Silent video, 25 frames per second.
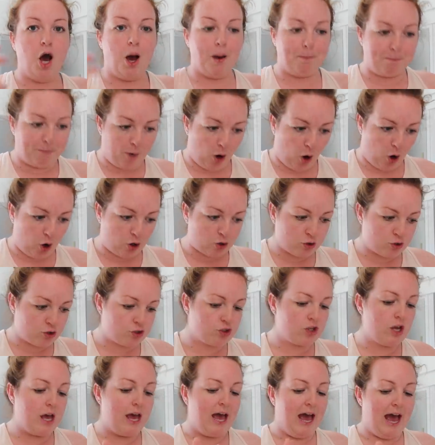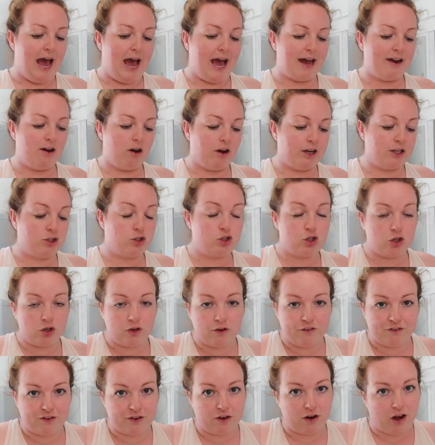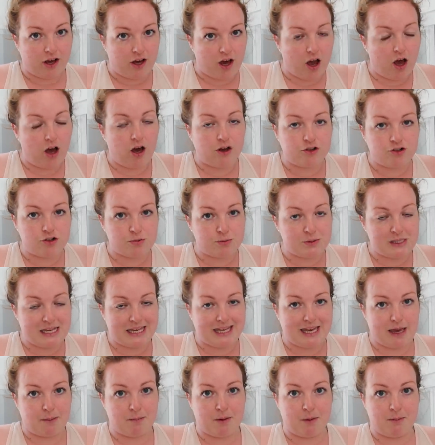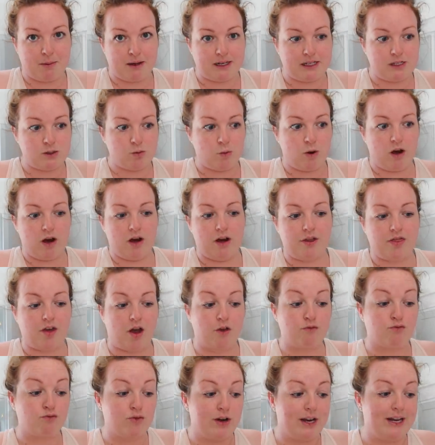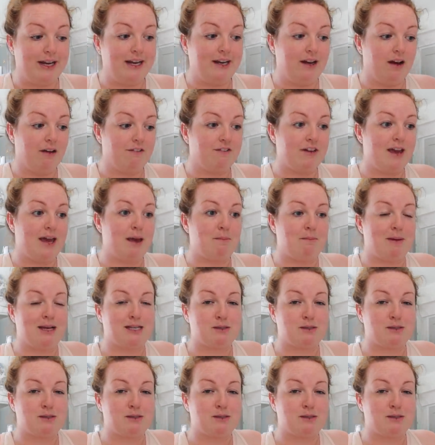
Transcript: a box and I do feel like I 100% get my money's worth I really love it.